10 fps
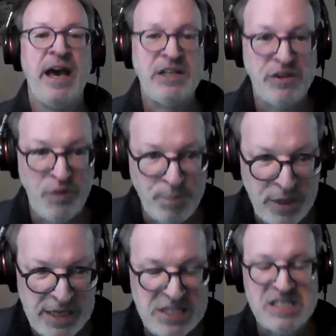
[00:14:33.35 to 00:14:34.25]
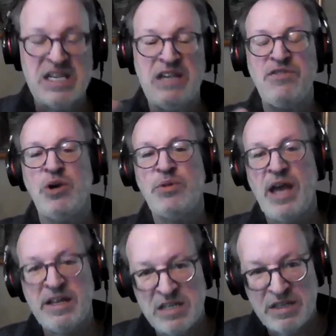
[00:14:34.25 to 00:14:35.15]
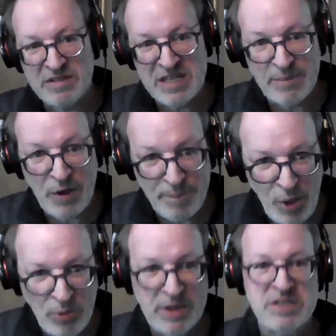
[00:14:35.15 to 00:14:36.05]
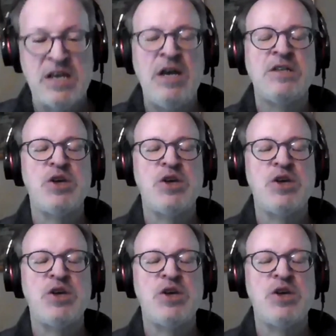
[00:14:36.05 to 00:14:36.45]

at different places, even though they had the same components.